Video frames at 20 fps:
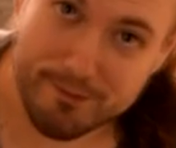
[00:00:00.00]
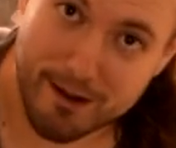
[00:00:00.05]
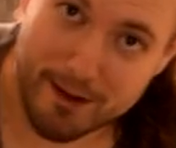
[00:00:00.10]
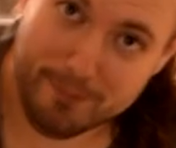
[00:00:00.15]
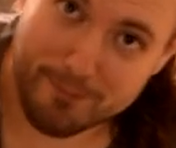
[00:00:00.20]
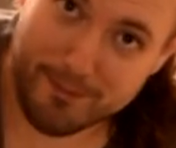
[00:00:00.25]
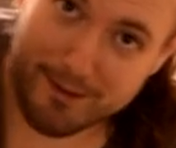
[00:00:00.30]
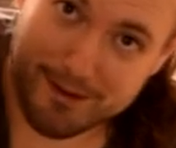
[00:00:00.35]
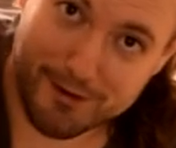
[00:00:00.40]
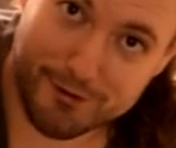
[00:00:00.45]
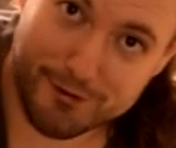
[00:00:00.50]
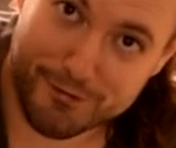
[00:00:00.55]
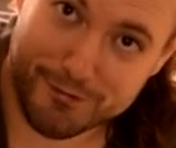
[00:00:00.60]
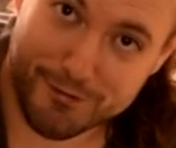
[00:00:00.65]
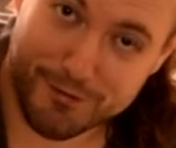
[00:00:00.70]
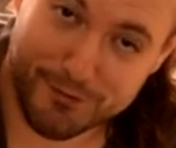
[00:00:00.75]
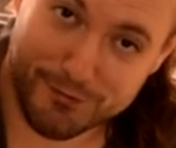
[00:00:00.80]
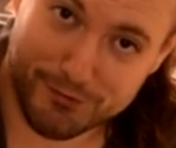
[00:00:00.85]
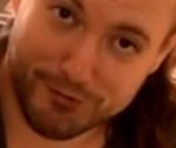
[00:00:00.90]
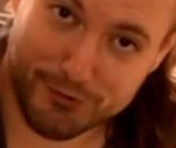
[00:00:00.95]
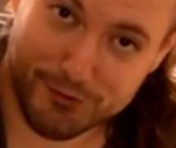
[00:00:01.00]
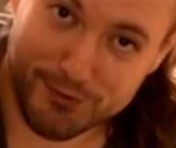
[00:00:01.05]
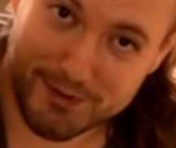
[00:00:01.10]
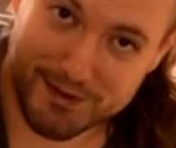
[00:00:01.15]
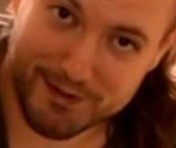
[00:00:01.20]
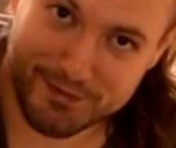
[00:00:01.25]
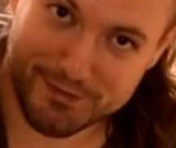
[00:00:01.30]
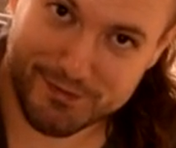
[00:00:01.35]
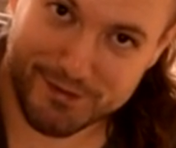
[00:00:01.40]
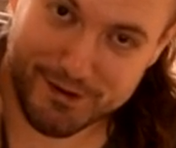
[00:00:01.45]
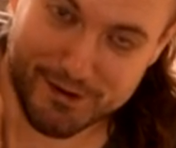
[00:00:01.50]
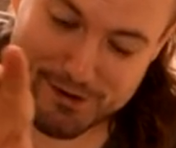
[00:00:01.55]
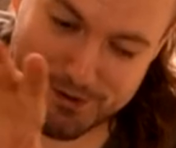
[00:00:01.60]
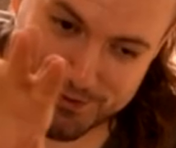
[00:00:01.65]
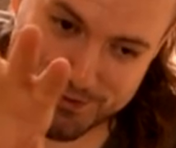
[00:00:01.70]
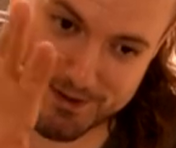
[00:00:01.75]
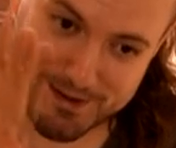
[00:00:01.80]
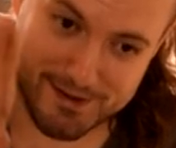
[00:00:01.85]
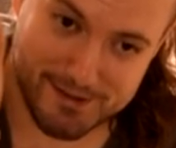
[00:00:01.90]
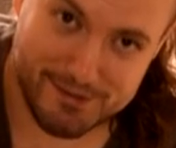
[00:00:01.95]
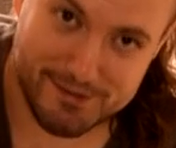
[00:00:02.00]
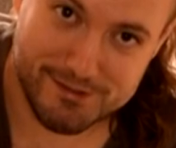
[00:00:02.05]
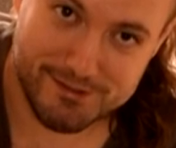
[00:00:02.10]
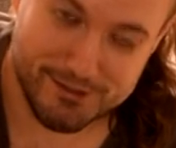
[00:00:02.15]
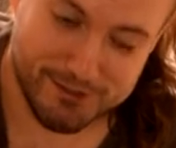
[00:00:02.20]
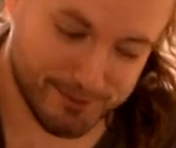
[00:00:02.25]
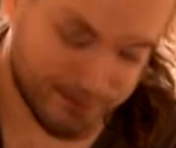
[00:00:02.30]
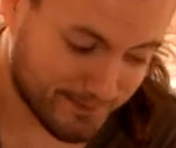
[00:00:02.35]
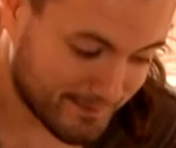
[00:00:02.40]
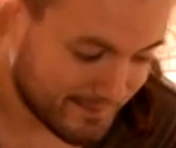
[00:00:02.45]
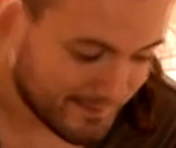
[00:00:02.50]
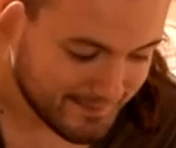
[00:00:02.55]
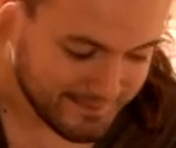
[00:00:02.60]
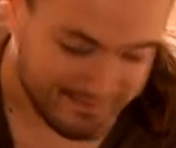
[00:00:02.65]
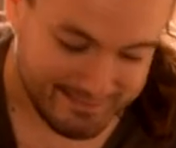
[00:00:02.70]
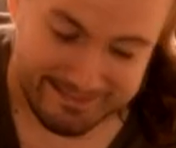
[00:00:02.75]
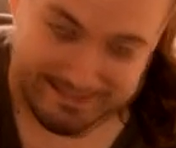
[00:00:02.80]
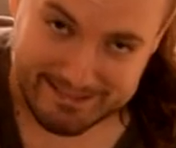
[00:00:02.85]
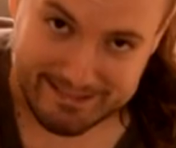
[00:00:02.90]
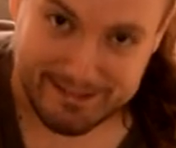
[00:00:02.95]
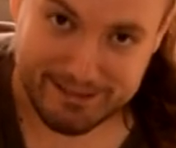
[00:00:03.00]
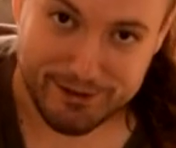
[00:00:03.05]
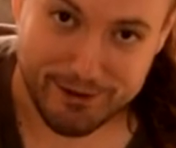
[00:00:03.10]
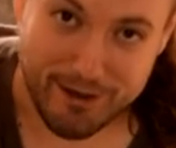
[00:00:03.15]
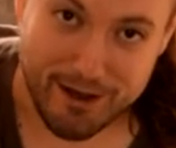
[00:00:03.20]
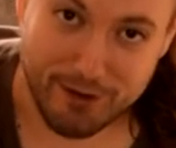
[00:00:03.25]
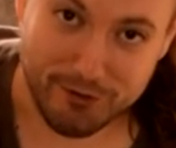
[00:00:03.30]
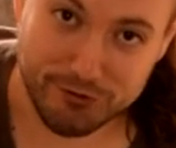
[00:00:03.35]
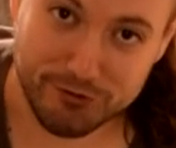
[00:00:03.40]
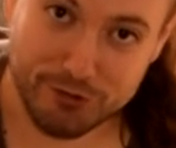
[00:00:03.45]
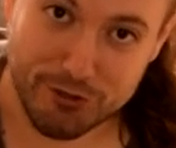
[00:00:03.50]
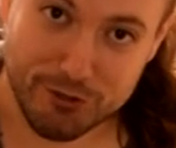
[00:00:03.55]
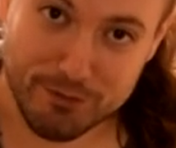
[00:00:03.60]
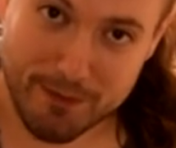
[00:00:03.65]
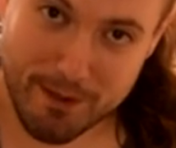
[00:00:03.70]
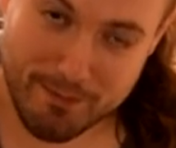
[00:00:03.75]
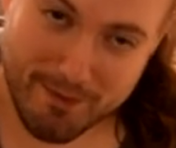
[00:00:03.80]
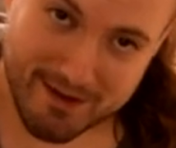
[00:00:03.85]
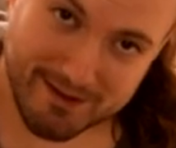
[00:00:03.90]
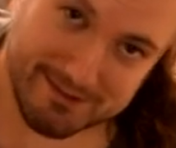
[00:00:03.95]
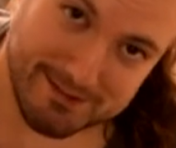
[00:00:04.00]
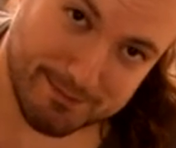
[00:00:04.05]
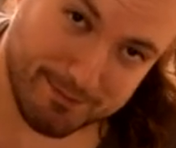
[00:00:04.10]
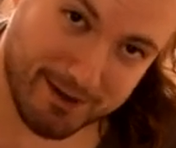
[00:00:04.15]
My microphone's quite far away, so you know I'll do my best.